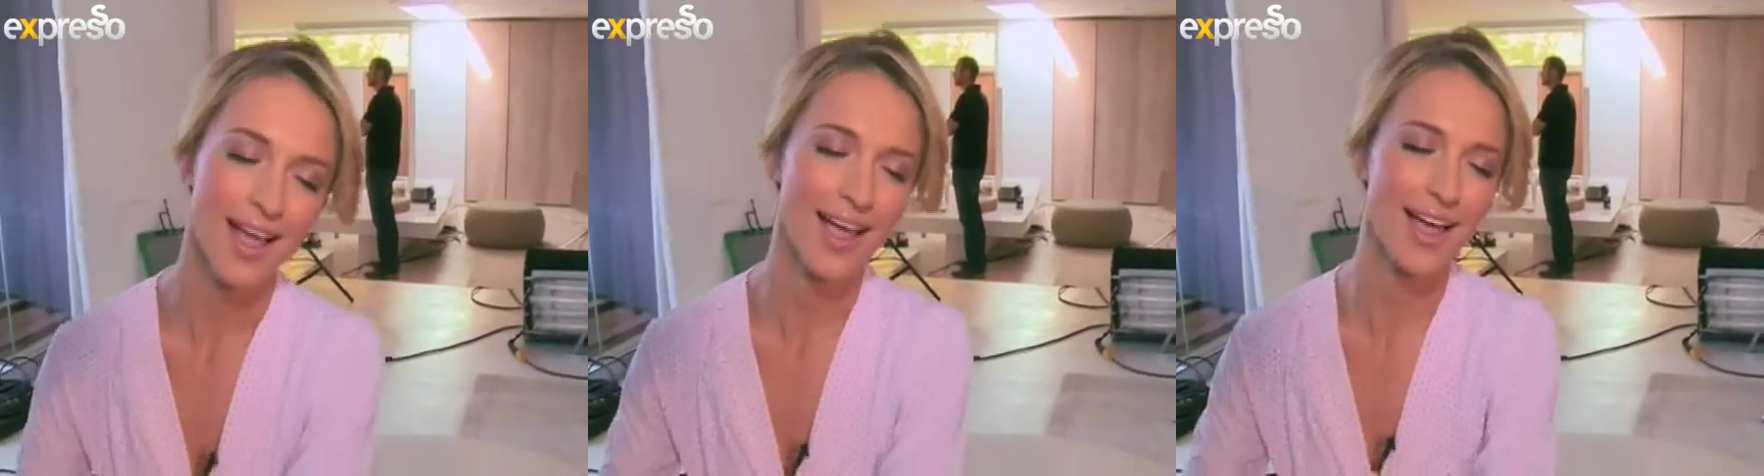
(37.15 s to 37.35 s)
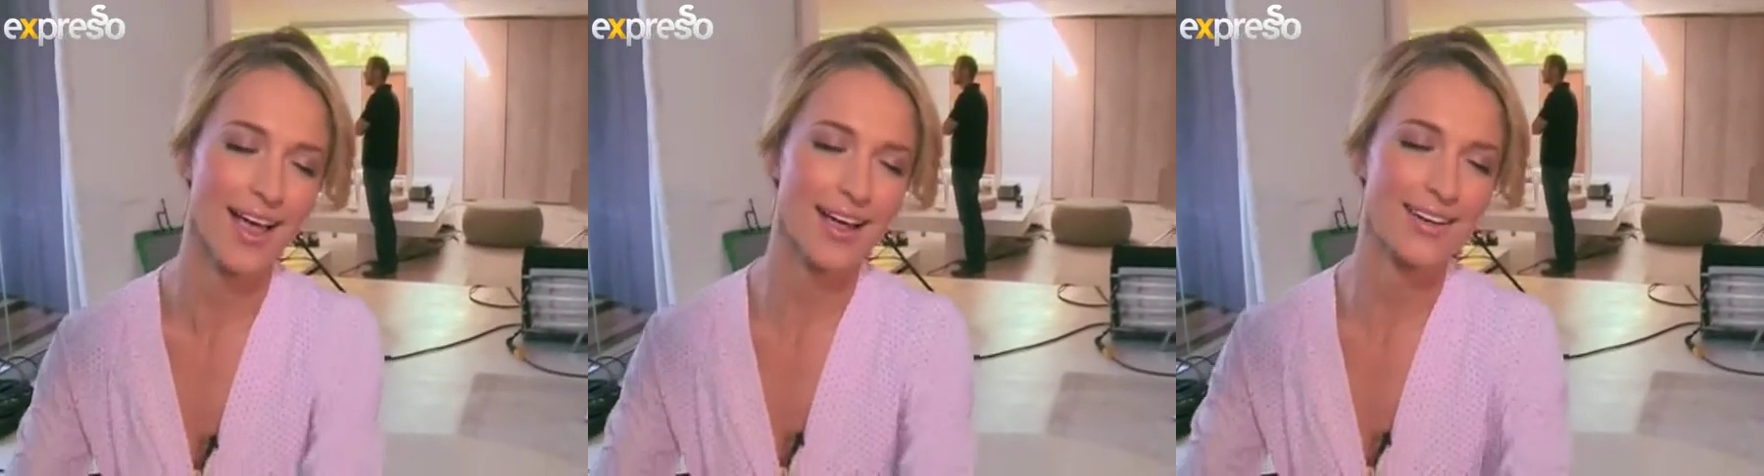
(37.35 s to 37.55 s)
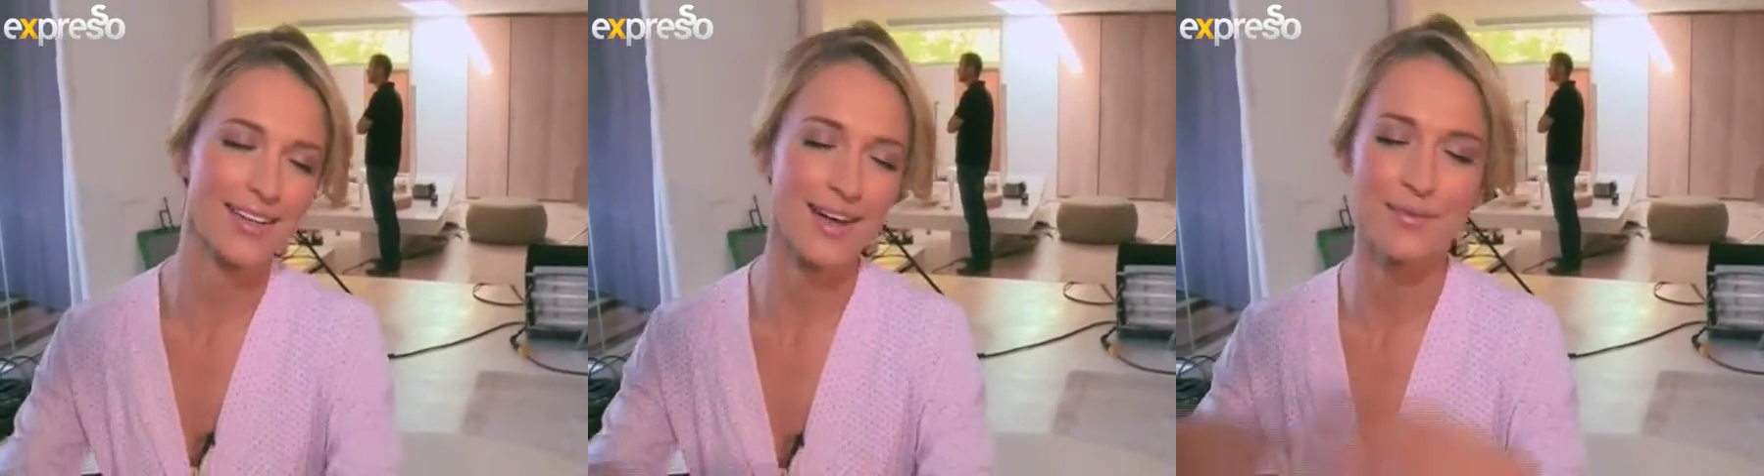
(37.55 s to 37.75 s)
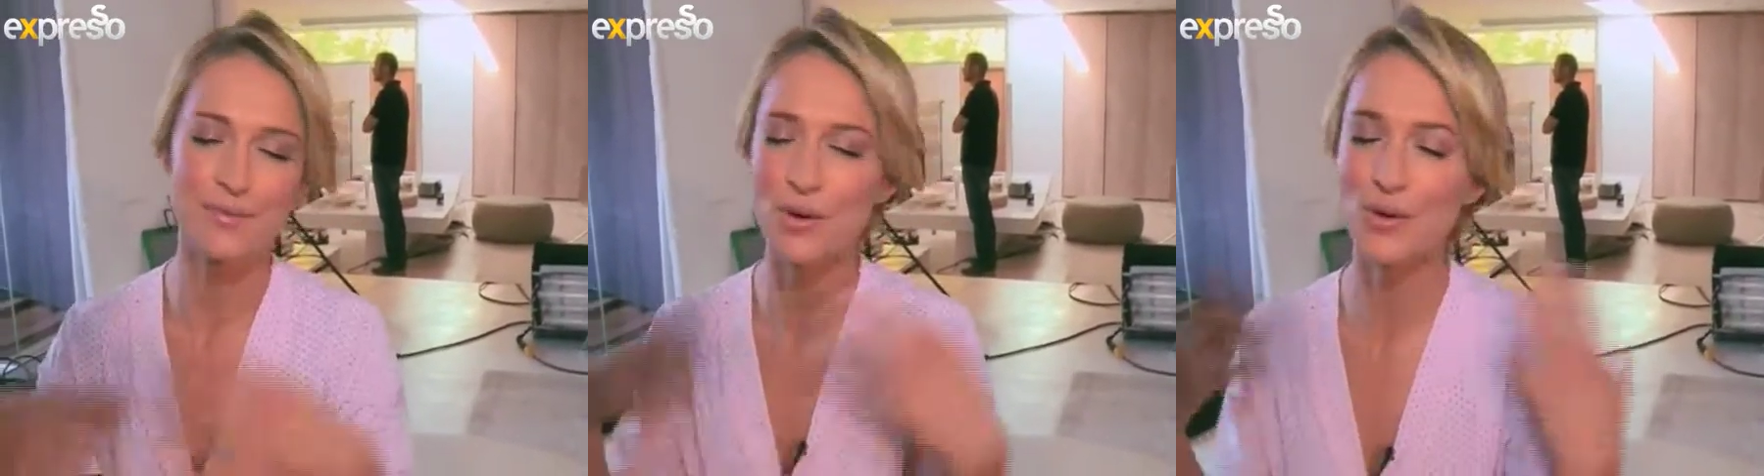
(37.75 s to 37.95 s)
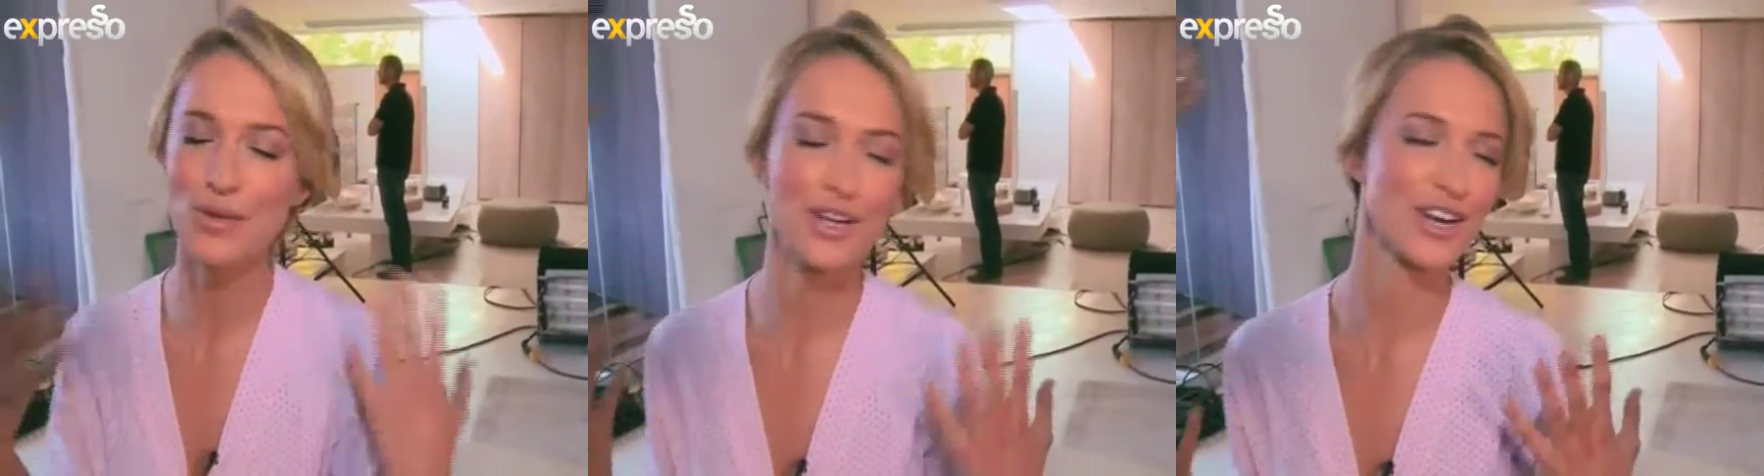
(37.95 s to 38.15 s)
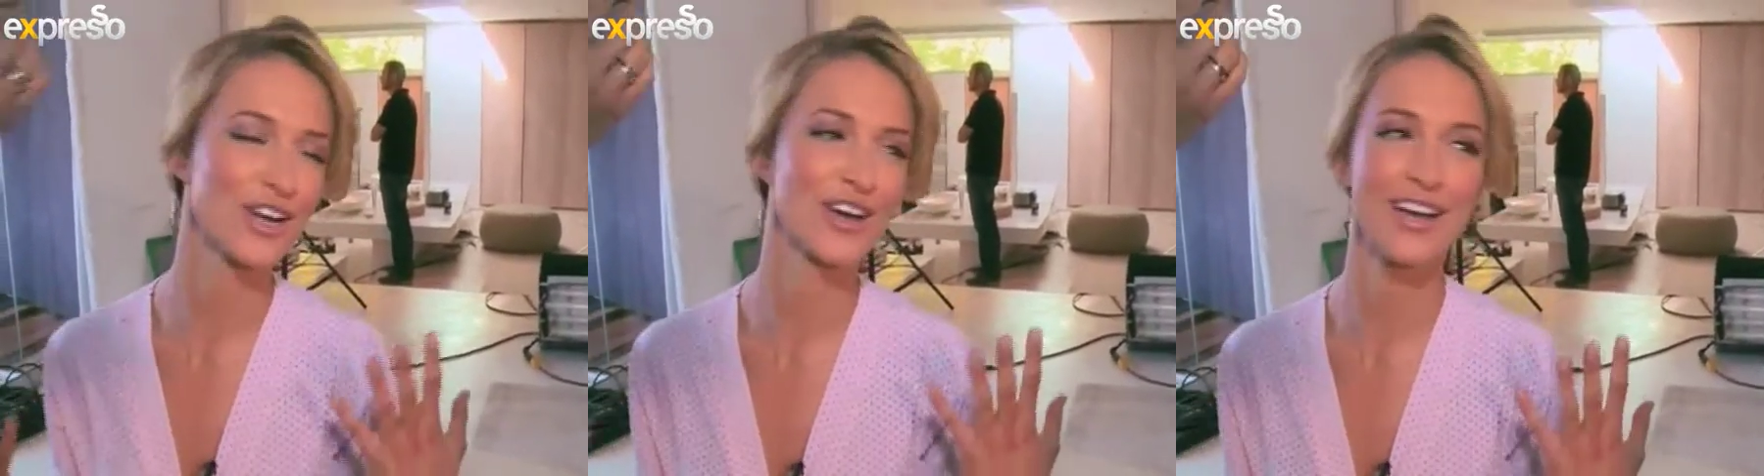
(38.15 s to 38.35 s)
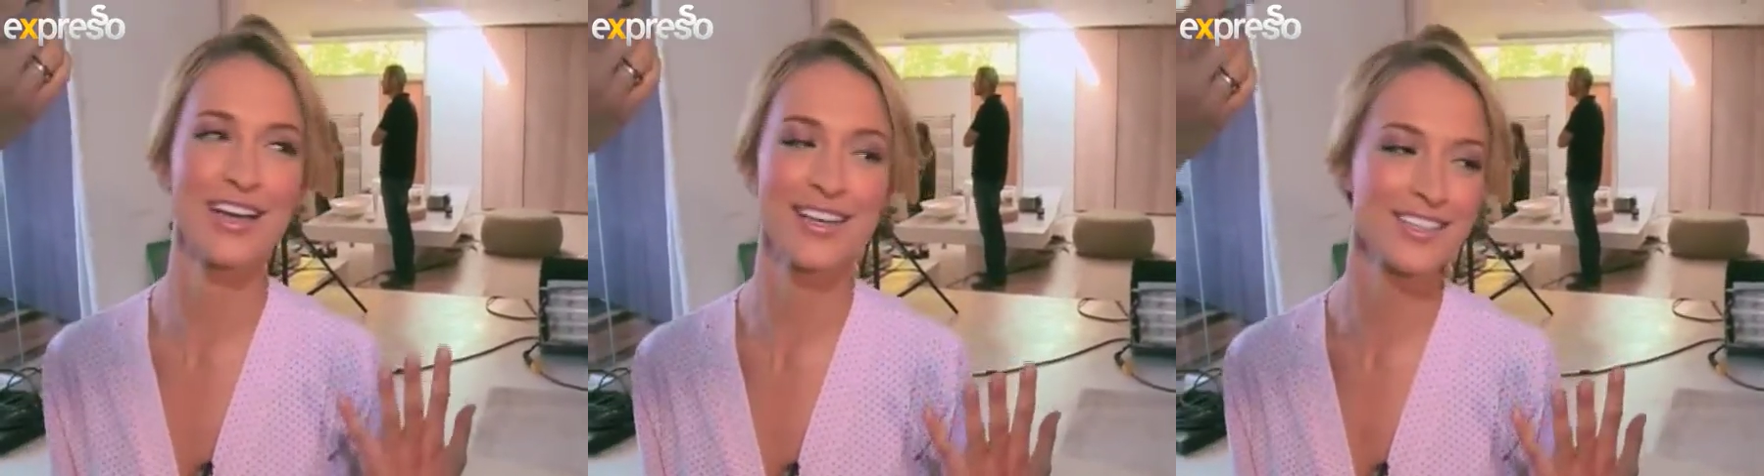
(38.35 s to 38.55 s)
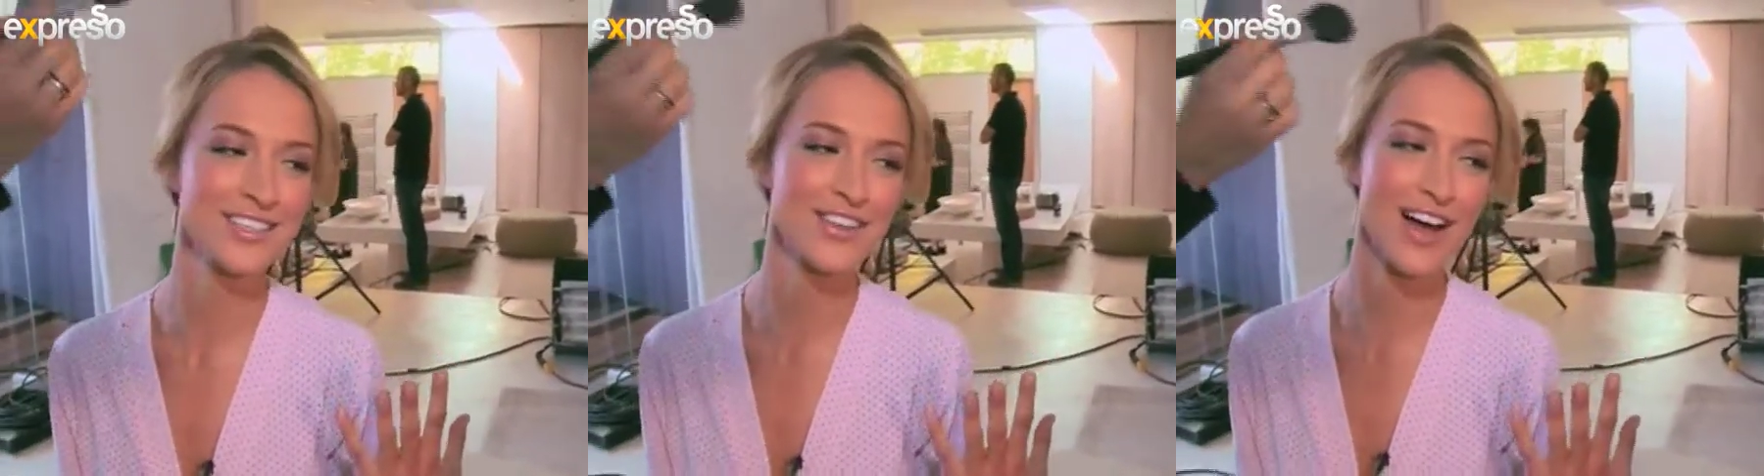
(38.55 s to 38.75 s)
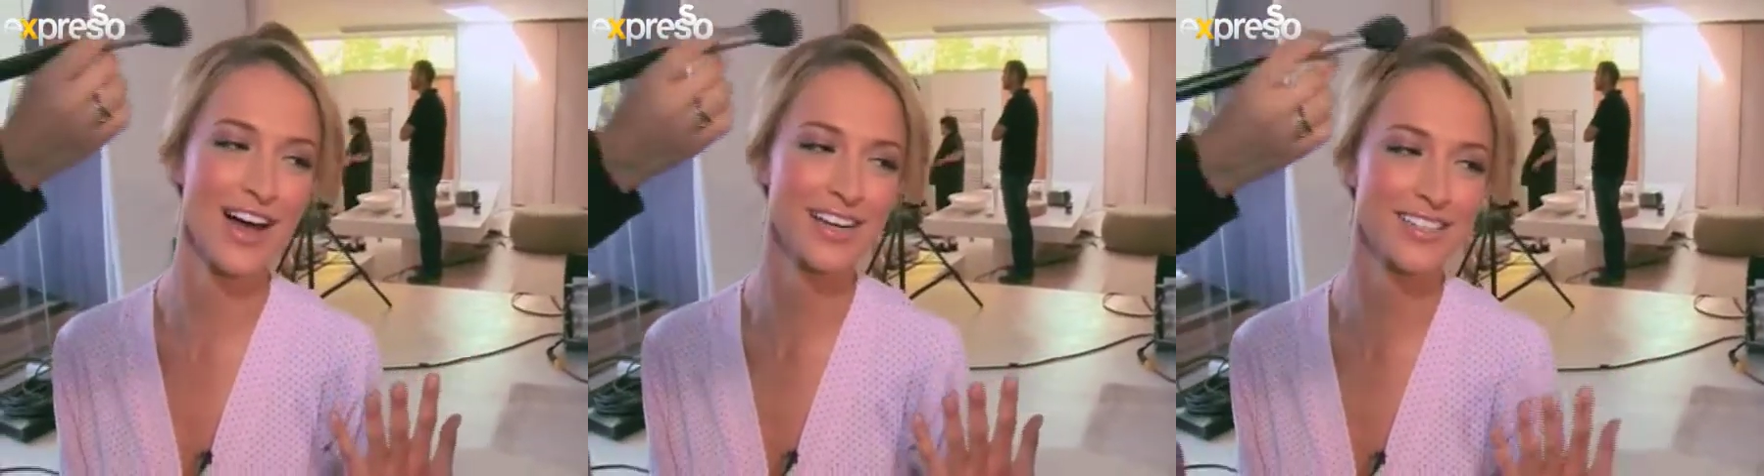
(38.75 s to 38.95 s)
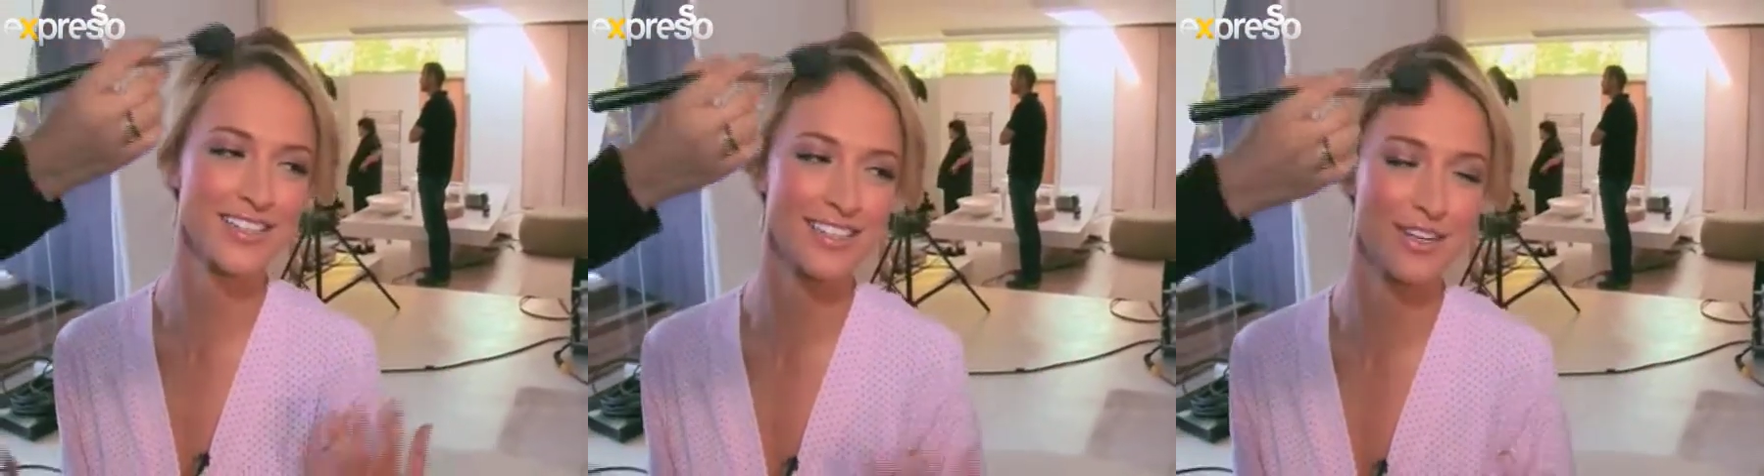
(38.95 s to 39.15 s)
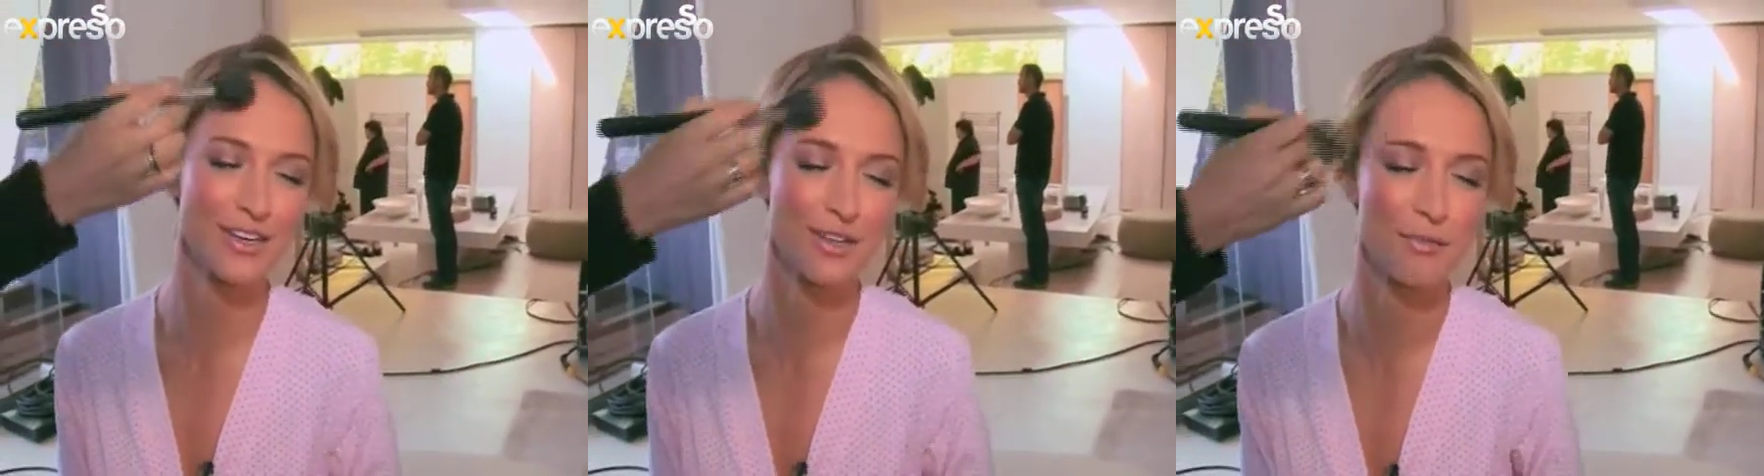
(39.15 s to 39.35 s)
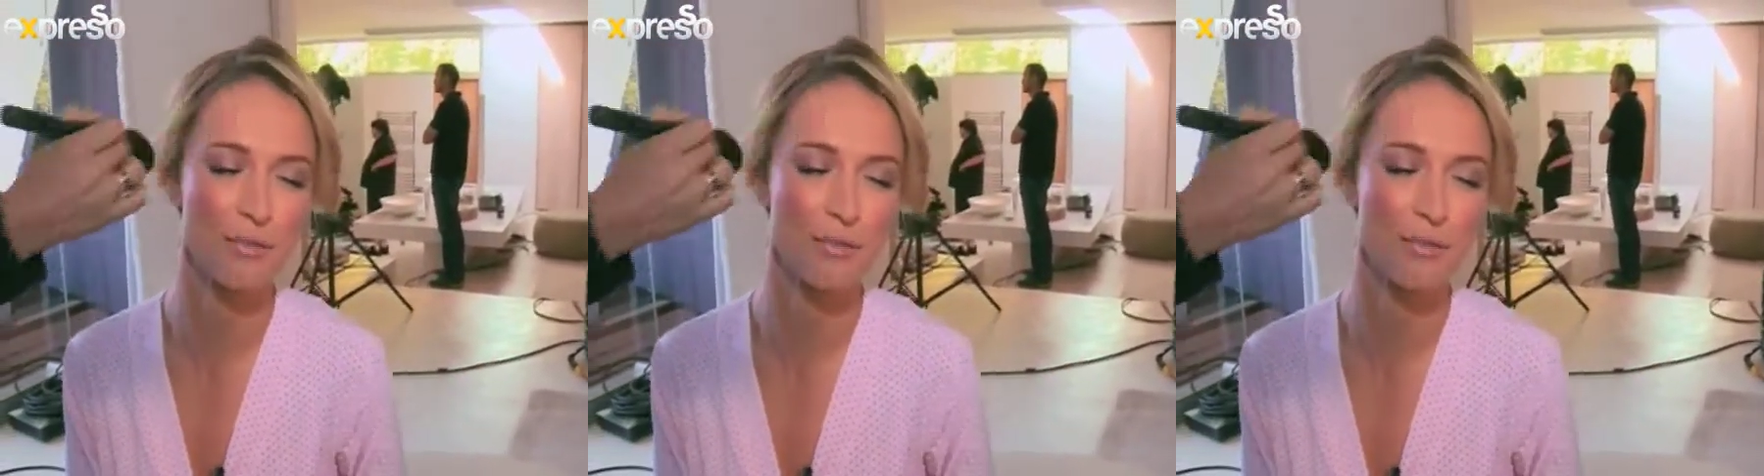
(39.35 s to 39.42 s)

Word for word: And I'm all glowing, so I just look the